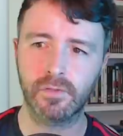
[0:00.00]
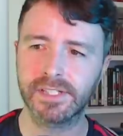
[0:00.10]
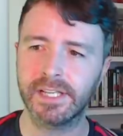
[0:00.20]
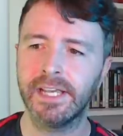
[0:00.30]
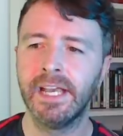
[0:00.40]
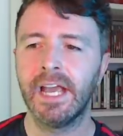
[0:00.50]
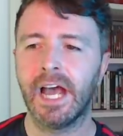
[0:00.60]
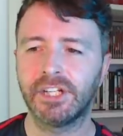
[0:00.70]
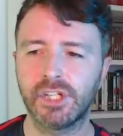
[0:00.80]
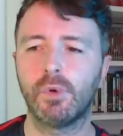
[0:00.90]
obviously.
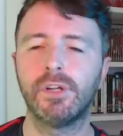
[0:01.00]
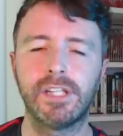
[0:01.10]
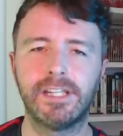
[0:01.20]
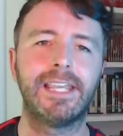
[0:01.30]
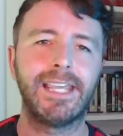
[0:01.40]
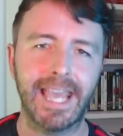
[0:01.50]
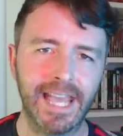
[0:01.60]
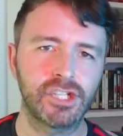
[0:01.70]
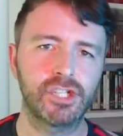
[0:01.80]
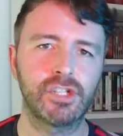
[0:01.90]
I just wanted to
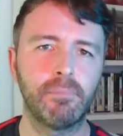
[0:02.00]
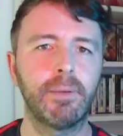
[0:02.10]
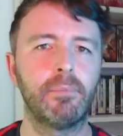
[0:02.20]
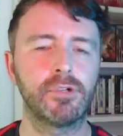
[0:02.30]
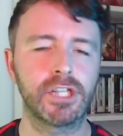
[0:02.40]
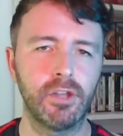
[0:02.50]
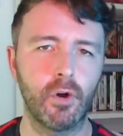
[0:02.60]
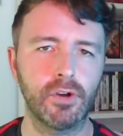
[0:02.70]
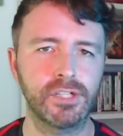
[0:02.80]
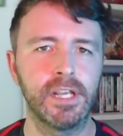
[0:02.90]
gauge some people's
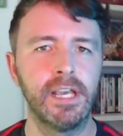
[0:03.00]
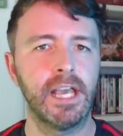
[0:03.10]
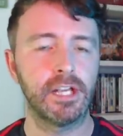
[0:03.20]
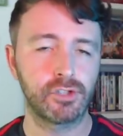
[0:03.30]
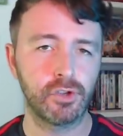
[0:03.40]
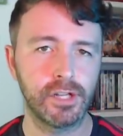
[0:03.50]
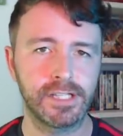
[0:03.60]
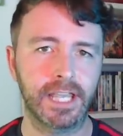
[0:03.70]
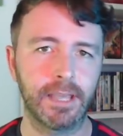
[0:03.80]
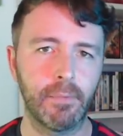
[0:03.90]
thoughts as soon as
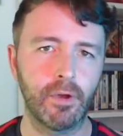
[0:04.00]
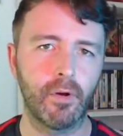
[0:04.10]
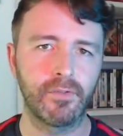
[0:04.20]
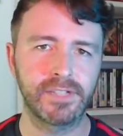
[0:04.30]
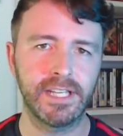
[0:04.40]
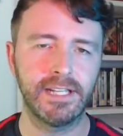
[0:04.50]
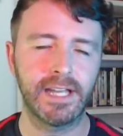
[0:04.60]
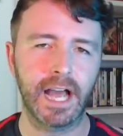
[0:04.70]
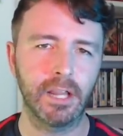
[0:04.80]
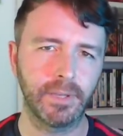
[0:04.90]
they came out of seeing
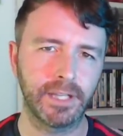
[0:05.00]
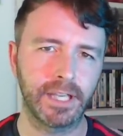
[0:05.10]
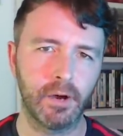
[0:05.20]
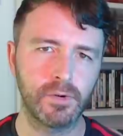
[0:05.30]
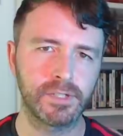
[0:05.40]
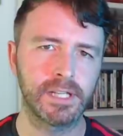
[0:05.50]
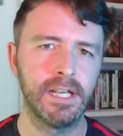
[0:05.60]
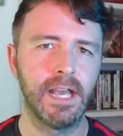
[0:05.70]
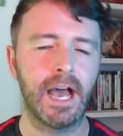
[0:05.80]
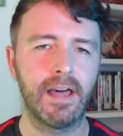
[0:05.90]
Halloween Kills
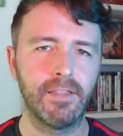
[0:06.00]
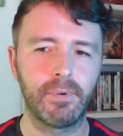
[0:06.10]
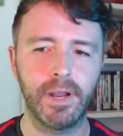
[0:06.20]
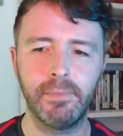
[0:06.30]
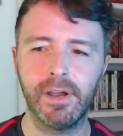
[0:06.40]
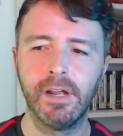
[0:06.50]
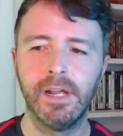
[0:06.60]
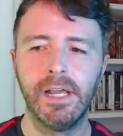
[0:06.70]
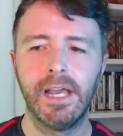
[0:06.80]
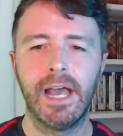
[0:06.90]
at the premiere.
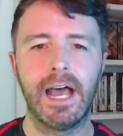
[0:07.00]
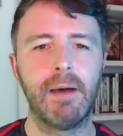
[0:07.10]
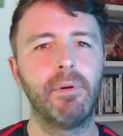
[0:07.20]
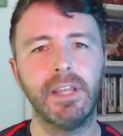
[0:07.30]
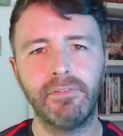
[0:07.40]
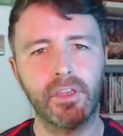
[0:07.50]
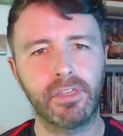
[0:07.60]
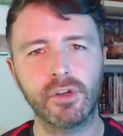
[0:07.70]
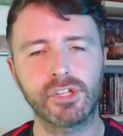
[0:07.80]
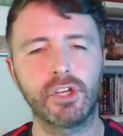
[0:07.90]
Uh, but leave your
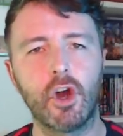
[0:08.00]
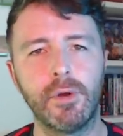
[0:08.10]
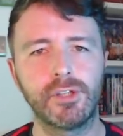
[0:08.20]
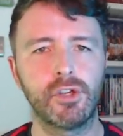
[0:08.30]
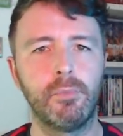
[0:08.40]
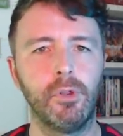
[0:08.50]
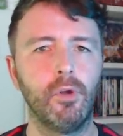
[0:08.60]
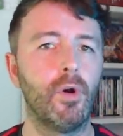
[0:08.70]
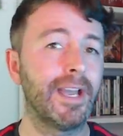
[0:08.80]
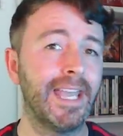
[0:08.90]
thoughts and comments down
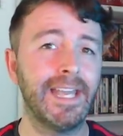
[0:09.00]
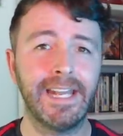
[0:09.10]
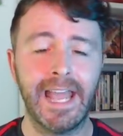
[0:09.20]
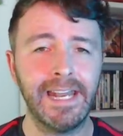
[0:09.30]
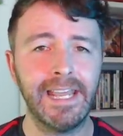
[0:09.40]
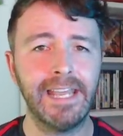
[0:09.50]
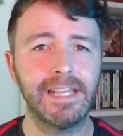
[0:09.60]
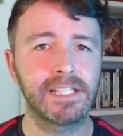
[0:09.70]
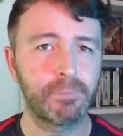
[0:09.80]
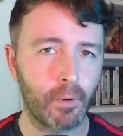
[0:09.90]
below. Again,
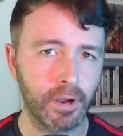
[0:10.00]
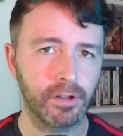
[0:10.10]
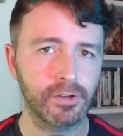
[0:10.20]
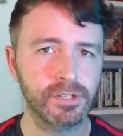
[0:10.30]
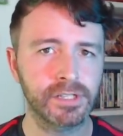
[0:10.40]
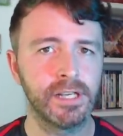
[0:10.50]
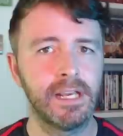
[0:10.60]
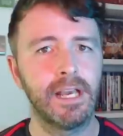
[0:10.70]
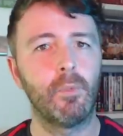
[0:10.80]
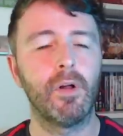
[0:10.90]
any spoilers
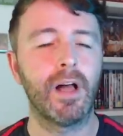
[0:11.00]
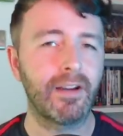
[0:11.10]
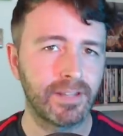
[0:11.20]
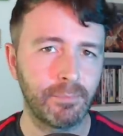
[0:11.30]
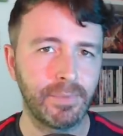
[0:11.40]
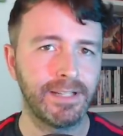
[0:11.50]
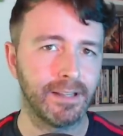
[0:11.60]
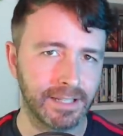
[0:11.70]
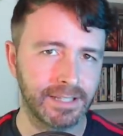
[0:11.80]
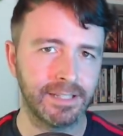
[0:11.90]
will have to be
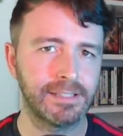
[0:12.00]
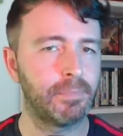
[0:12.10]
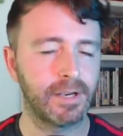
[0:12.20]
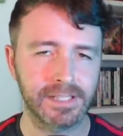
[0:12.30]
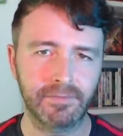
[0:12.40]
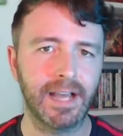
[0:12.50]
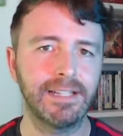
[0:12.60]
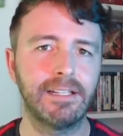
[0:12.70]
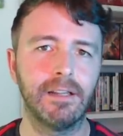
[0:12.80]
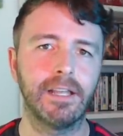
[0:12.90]
deleted because I've
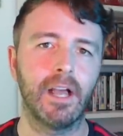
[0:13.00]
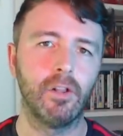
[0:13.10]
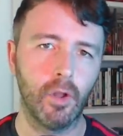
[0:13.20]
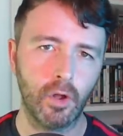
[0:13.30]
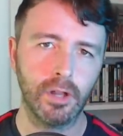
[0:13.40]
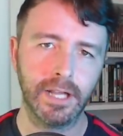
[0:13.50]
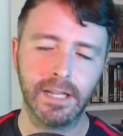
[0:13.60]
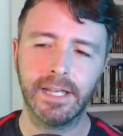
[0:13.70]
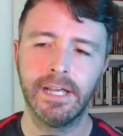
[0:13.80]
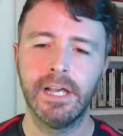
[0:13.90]
had to delete a lot
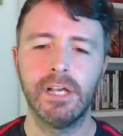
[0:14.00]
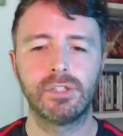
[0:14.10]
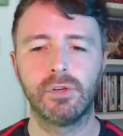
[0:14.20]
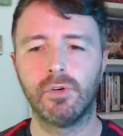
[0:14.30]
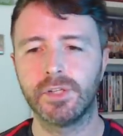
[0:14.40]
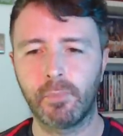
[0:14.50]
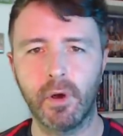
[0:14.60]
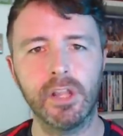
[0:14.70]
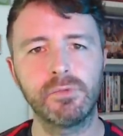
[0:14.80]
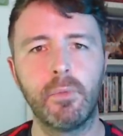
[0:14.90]
lately. So
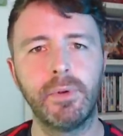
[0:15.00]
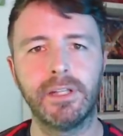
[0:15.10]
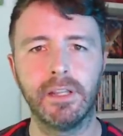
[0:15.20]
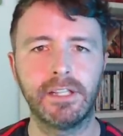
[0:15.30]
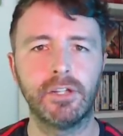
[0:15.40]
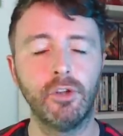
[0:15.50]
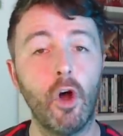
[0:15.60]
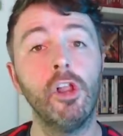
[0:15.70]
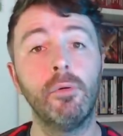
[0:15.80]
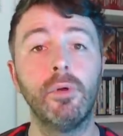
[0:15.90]
spoilers will be deleted.
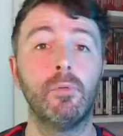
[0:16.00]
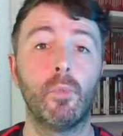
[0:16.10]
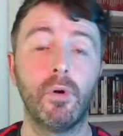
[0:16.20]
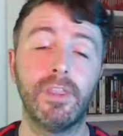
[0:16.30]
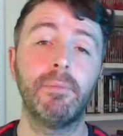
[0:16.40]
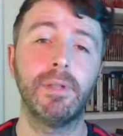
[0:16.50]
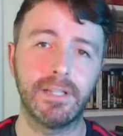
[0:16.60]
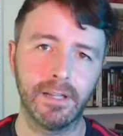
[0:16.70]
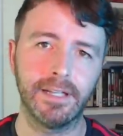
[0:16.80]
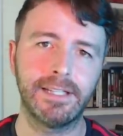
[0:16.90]
Not only will, will they be
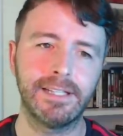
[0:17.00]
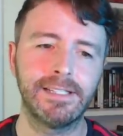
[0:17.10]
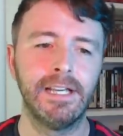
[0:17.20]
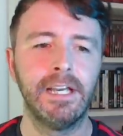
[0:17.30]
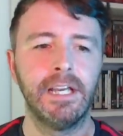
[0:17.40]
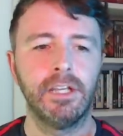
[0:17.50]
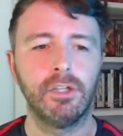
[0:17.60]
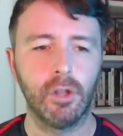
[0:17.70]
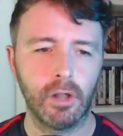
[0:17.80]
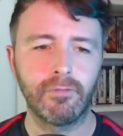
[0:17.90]
deleted,
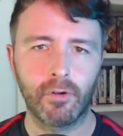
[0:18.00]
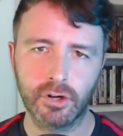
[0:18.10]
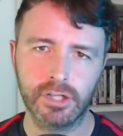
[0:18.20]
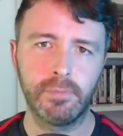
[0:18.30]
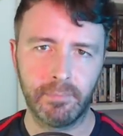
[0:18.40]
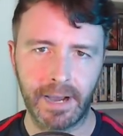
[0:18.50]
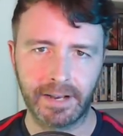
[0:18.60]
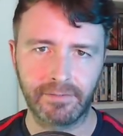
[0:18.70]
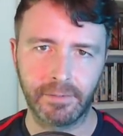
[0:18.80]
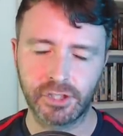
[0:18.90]
You'll unfortunately be
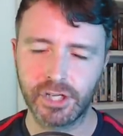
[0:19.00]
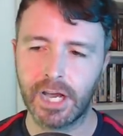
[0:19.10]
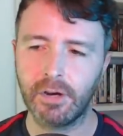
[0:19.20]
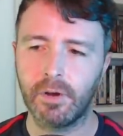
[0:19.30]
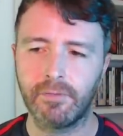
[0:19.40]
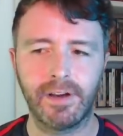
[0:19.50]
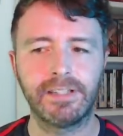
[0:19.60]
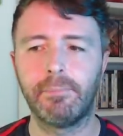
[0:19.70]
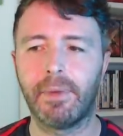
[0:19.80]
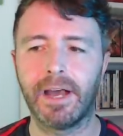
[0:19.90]
banned from the channel. I've had
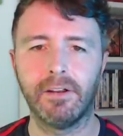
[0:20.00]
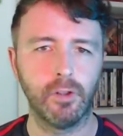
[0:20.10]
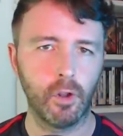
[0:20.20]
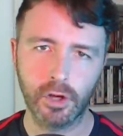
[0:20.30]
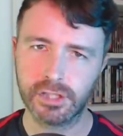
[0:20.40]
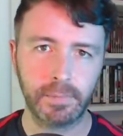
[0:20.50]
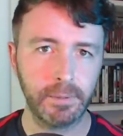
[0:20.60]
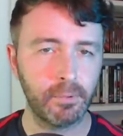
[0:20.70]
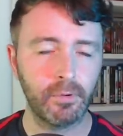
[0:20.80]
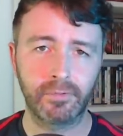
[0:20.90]
to ban lots of
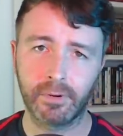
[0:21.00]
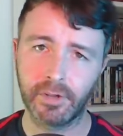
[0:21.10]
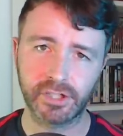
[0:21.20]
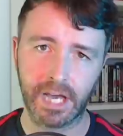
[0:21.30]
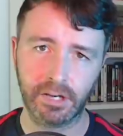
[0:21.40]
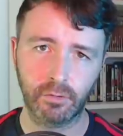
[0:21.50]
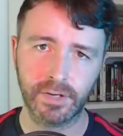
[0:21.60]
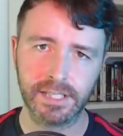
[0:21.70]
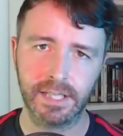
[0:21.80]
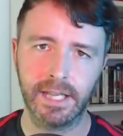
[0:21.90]
people from the channel
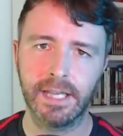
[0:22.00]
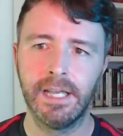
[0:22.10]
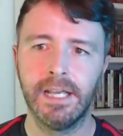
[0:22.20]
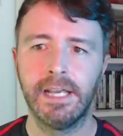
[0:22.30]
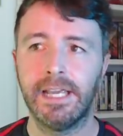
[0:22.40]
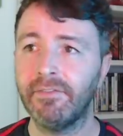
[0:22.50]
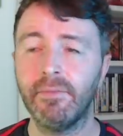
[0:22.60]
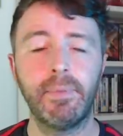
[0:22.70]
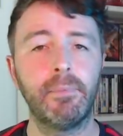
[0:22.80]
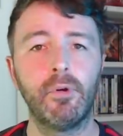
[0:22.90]
recently.
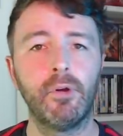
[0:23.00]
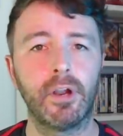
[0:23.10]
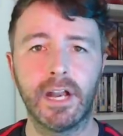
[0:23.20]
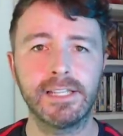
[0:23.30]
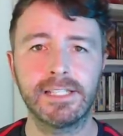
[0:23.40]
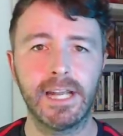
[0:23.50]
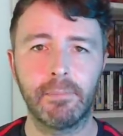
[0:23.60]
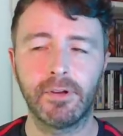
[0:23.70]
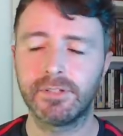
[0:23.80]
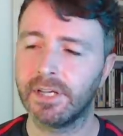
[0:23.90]
Even people who are innocent
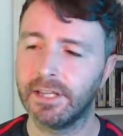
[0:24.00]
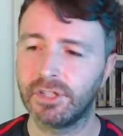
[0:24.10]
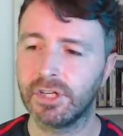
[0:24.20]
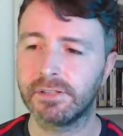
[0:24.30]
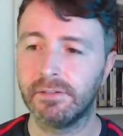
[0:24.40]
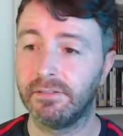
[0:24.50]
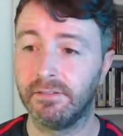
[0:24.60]
about it, they just